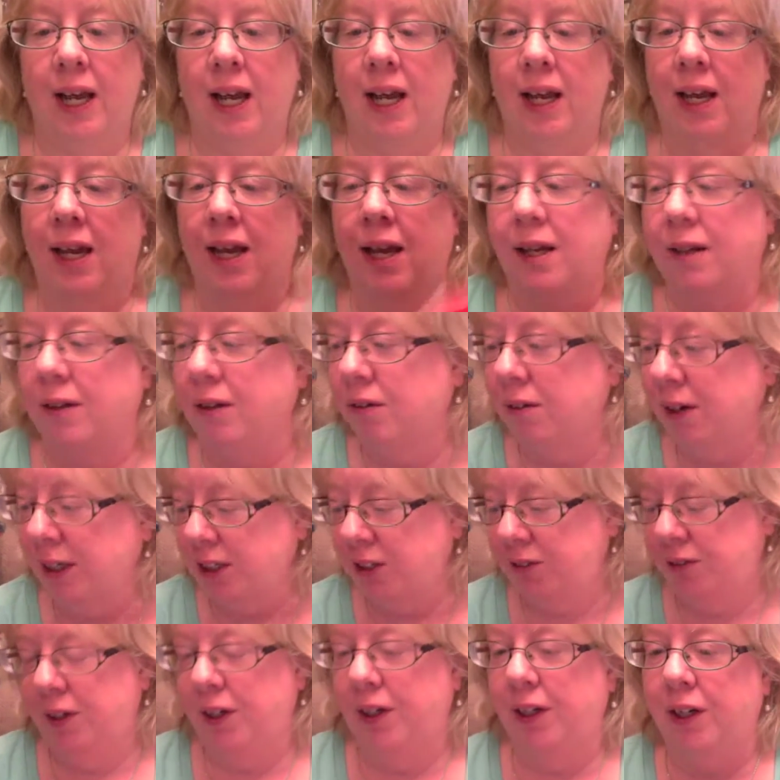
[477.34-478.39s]
and
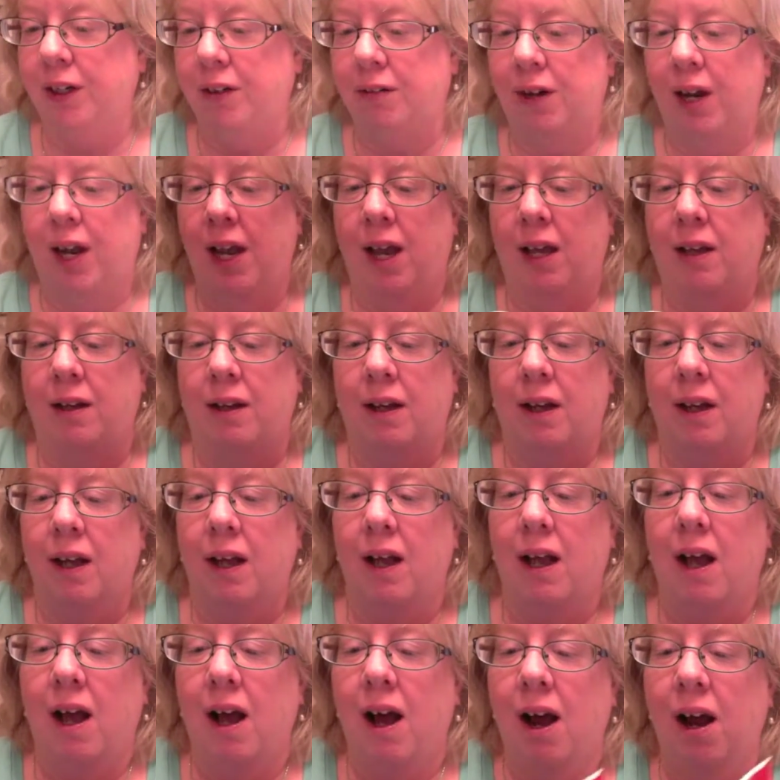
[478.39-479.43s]
Crutchfield and Grant
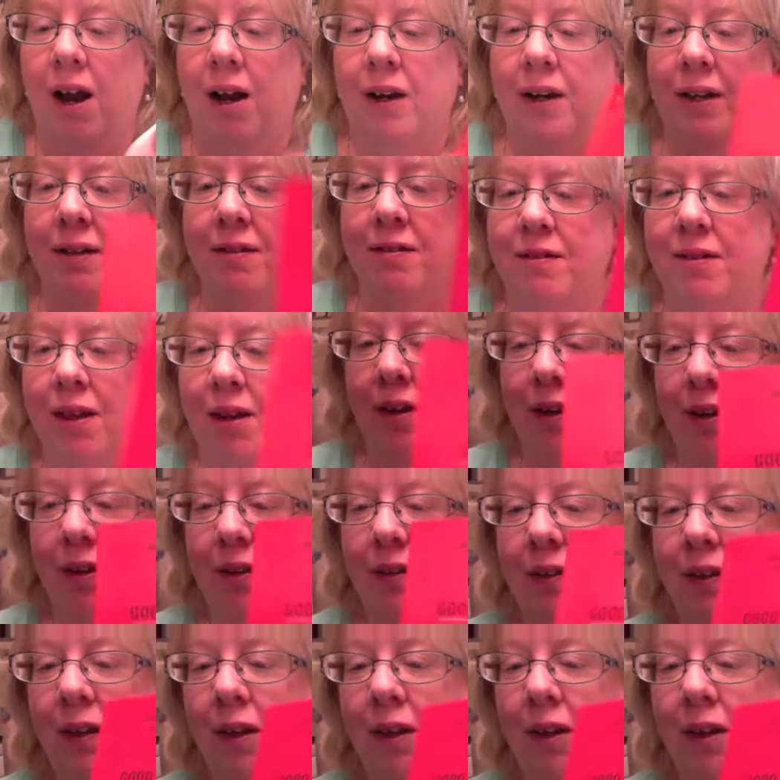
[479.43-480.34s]
are considered